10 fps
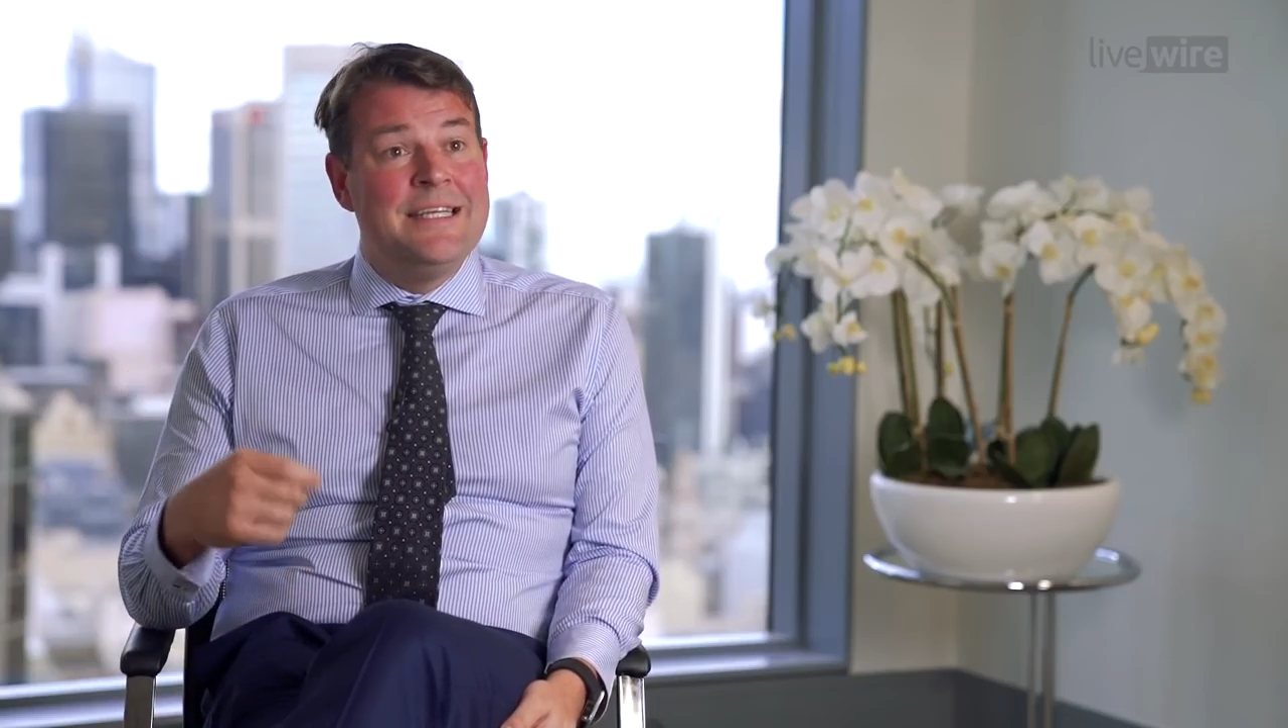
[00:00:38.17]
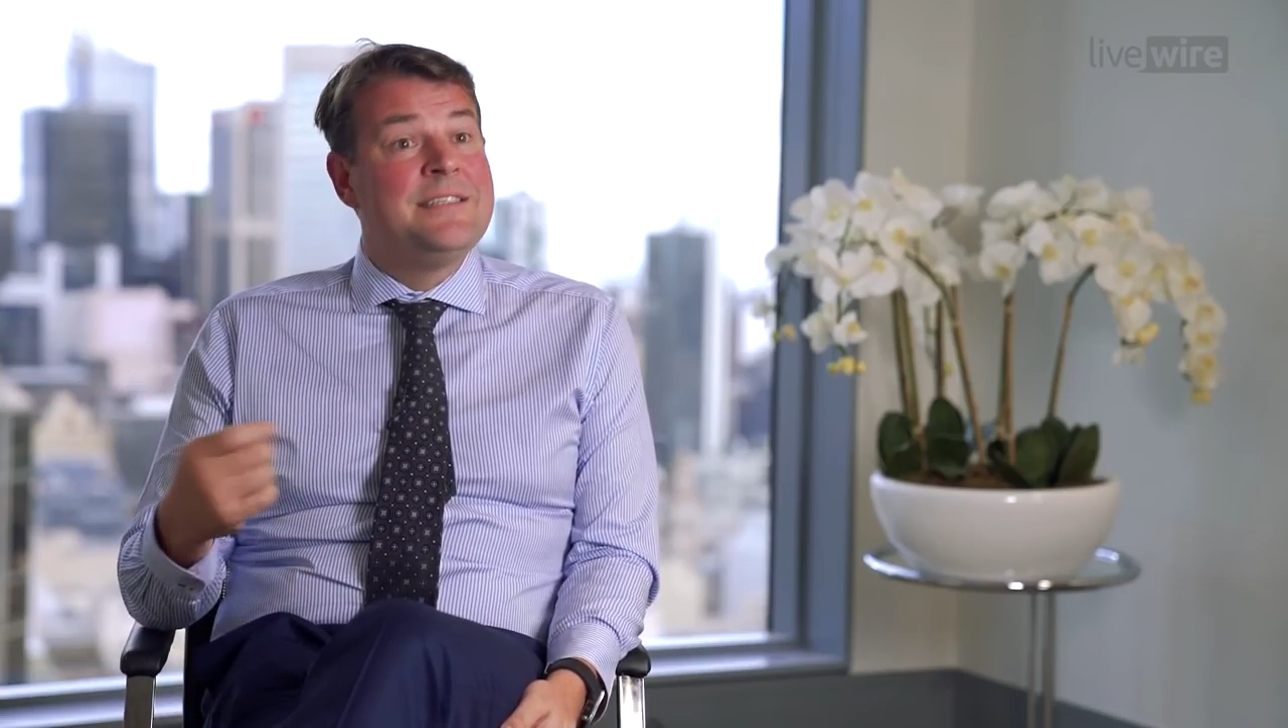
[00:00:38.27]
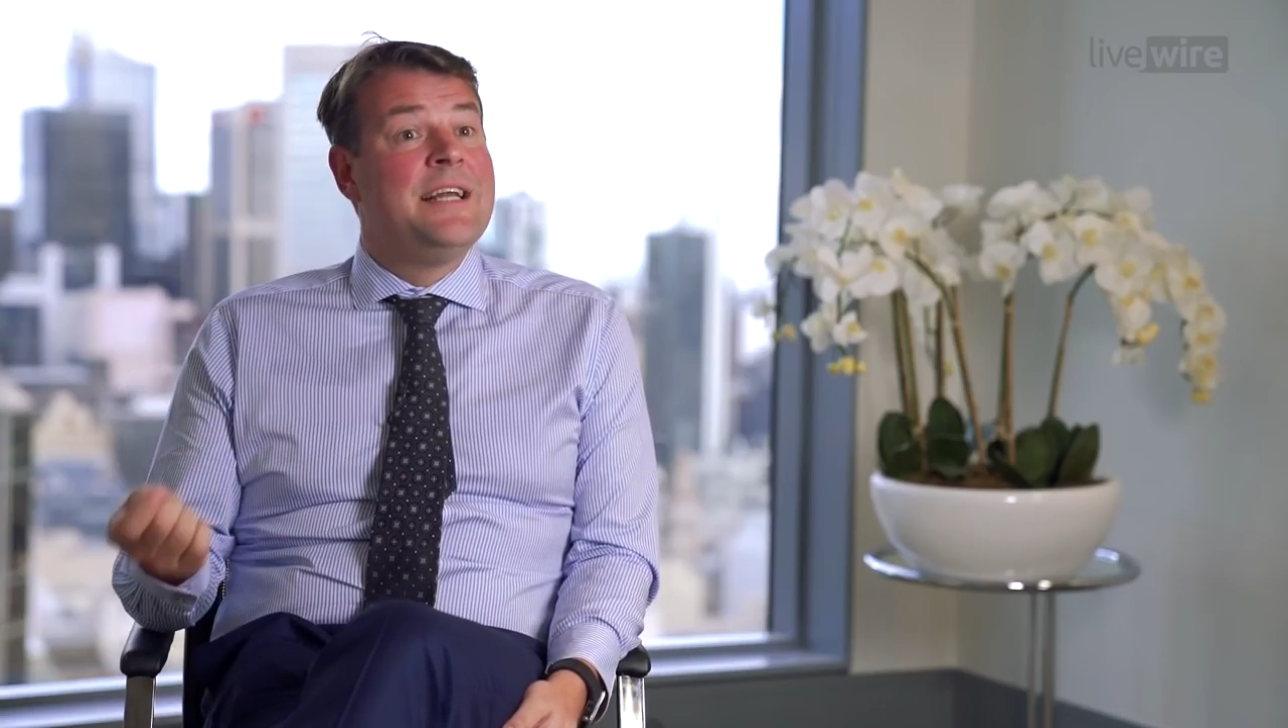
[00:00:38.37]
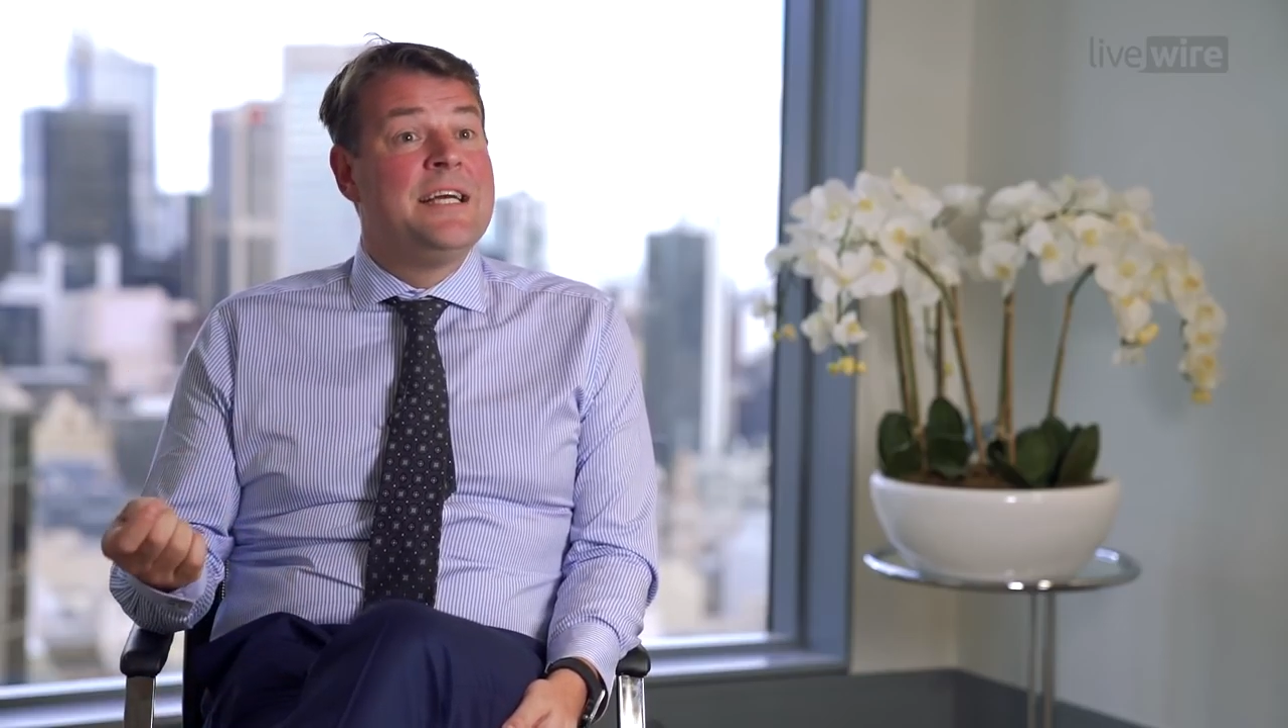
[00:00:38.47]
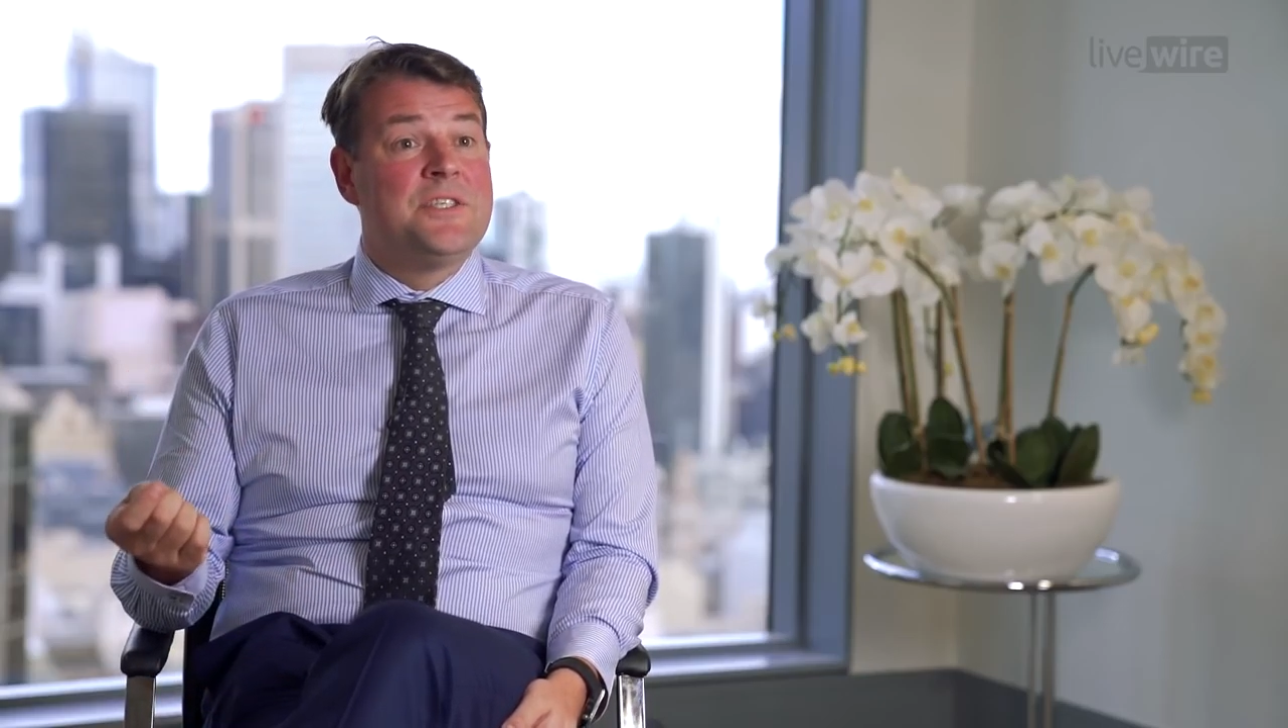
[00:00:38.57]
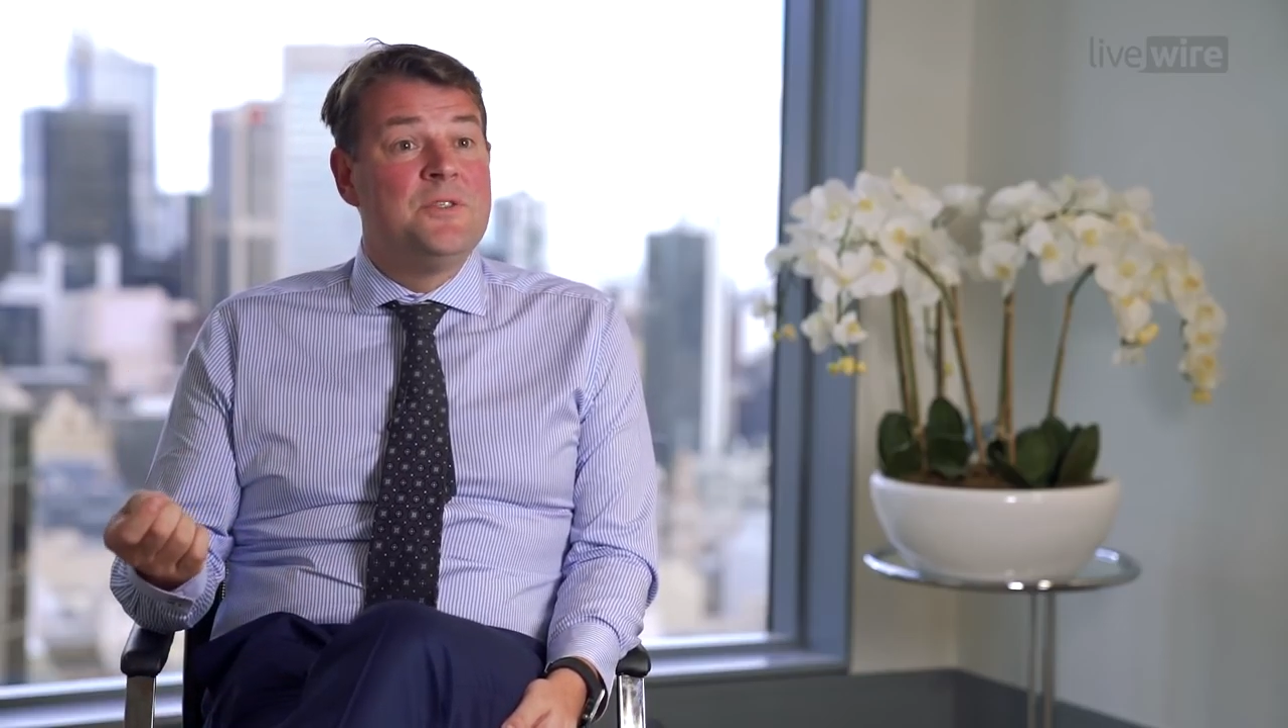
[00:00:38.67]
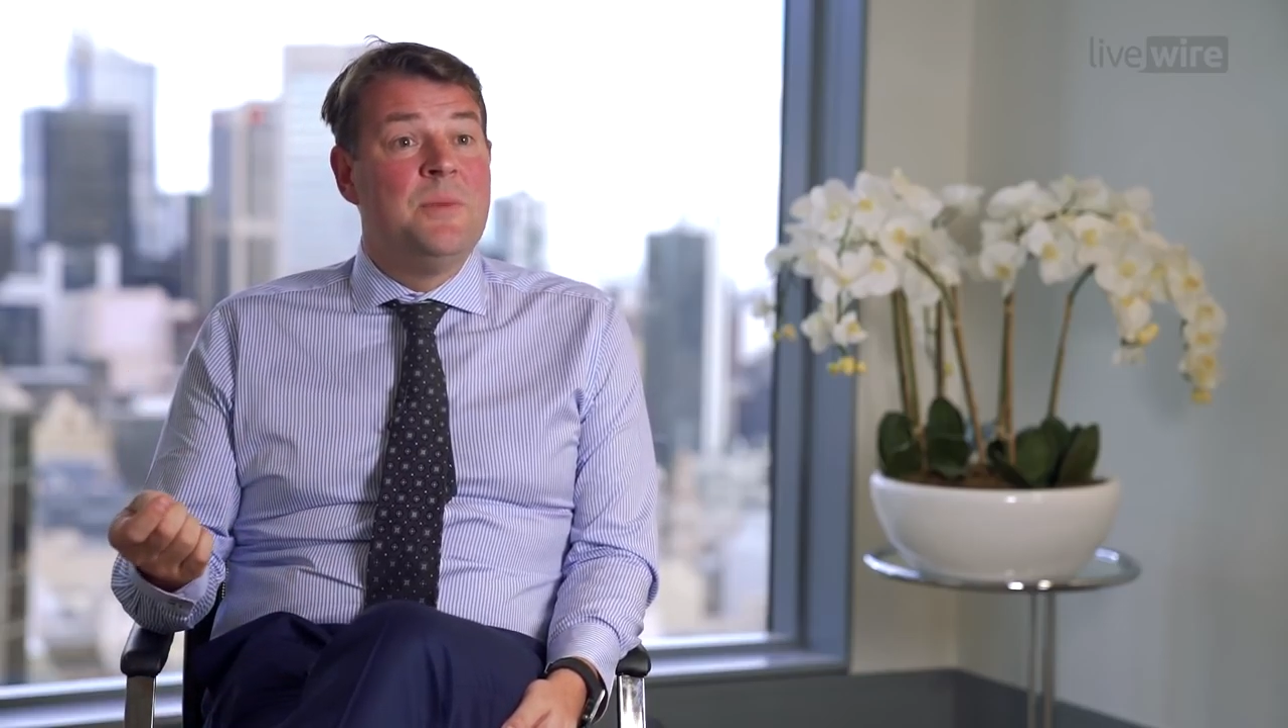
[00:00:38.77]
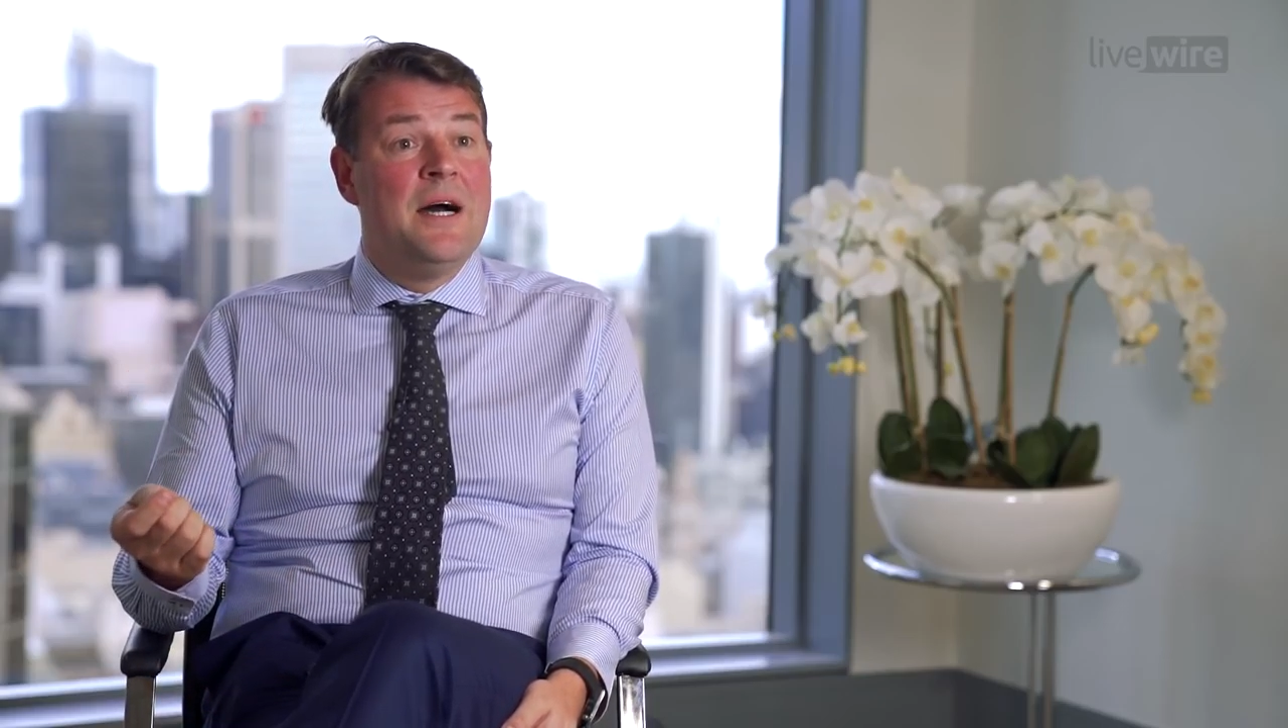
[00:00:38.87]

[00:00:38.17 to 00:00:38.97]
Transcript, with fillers: international